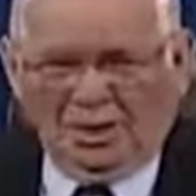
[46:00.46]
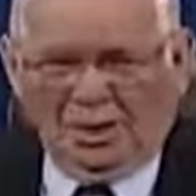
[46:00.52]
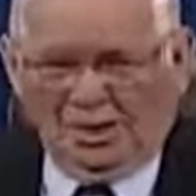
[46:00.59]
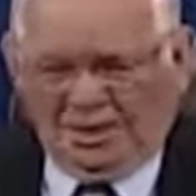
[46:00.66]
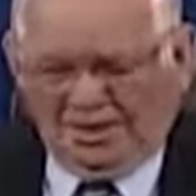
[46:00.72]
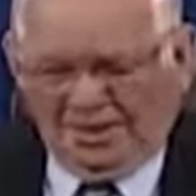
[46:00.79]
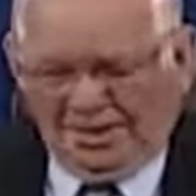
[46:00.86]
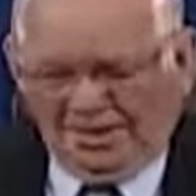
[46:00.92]

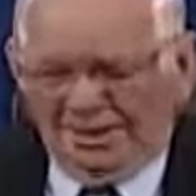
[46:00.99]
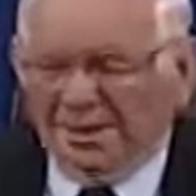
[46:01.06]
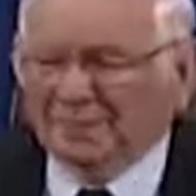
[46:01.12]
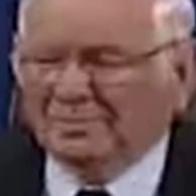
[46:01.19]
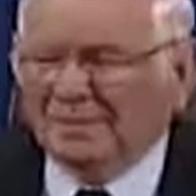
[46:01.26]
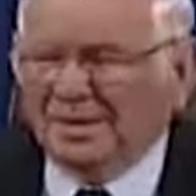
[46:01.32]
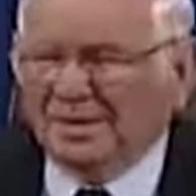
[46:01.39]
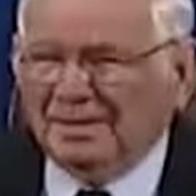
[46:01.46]
uh, that
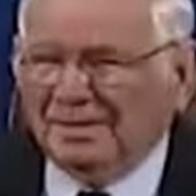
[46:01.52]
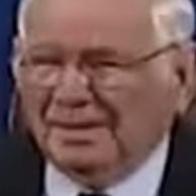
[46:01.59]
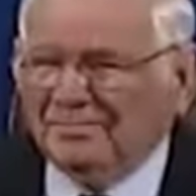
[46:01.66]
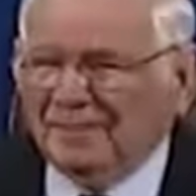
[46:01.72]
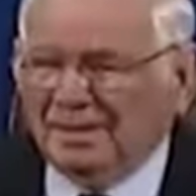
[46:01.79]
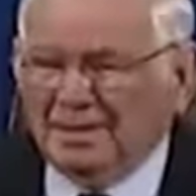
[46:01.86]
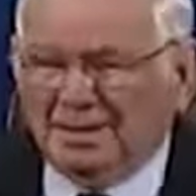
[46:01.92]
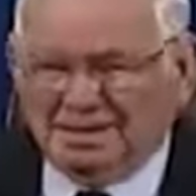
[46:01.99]
doesn't pay
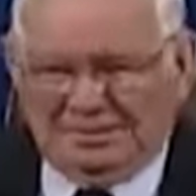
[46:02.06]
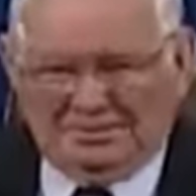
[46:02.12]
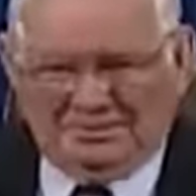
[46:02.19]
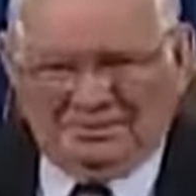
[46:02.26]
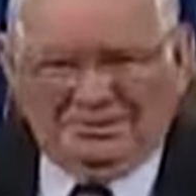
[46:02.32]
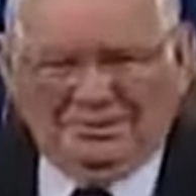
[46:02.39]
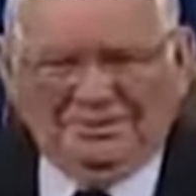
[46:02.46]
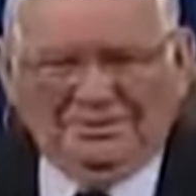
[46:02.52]

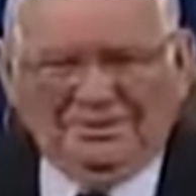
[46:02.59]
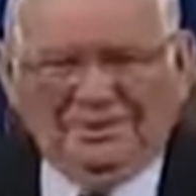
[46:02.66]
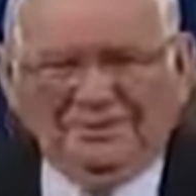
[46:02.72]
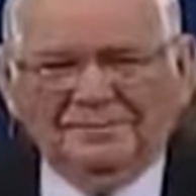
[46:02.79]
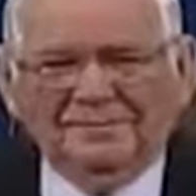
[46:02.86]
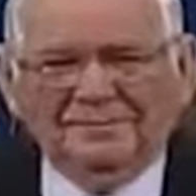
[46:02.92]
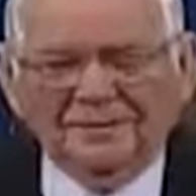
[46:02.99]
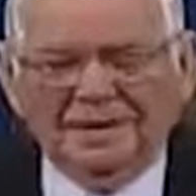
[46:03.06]
dividends, all
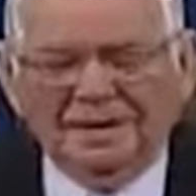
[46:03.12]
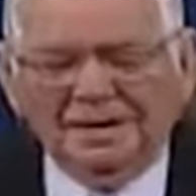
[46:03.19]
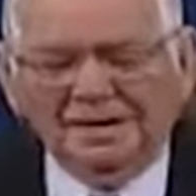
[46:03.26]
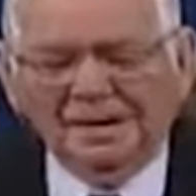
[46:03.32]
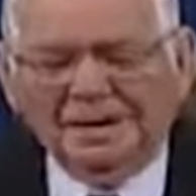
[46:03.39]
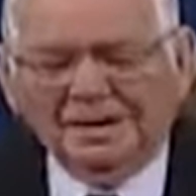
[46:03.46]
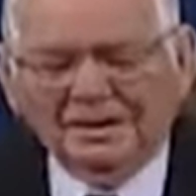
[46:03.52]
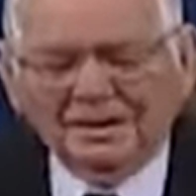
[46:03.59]
right?
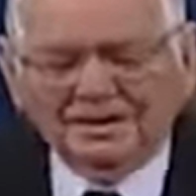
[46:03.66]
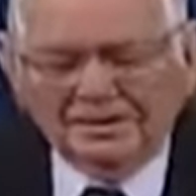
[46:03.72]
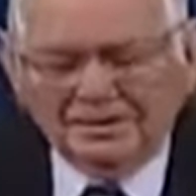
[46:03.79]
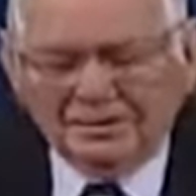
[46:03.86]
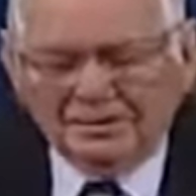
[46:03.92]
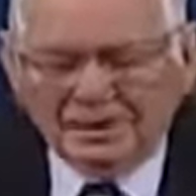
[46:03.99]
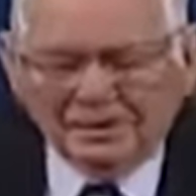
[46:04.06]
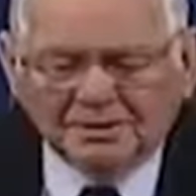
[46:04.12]
God,
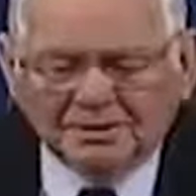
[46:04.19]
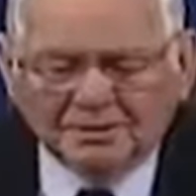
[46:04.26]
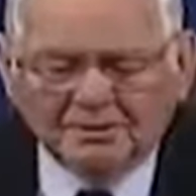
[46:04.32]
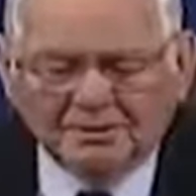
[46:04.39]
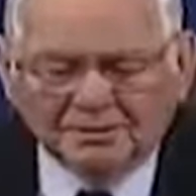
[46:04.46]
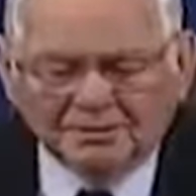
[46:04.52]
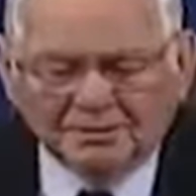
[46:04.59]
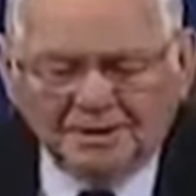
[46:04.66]
you got to do
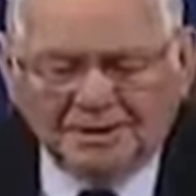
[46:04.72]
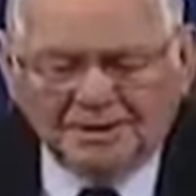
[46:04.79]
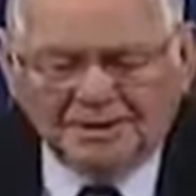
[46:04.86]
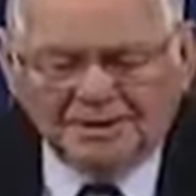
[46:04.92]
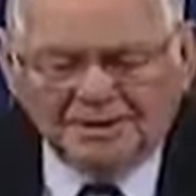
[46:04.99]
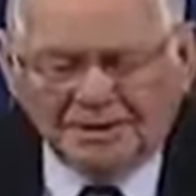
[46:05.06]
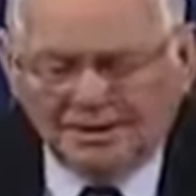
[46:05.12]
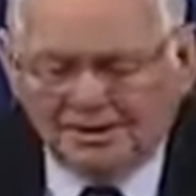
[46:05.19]
what's
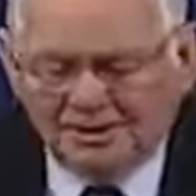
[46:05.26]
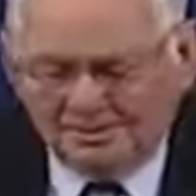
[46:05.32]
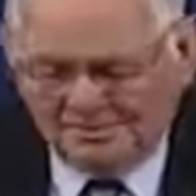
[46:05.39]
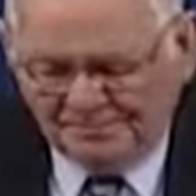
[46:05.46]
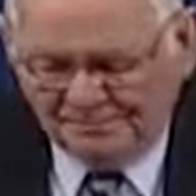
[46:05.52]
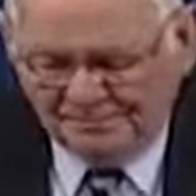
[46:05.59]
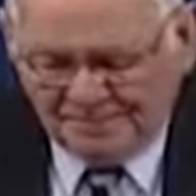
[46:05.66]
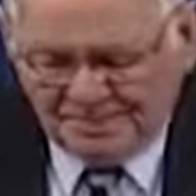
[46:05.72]
right.
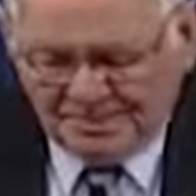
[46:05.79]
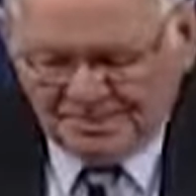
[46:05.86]
Karen,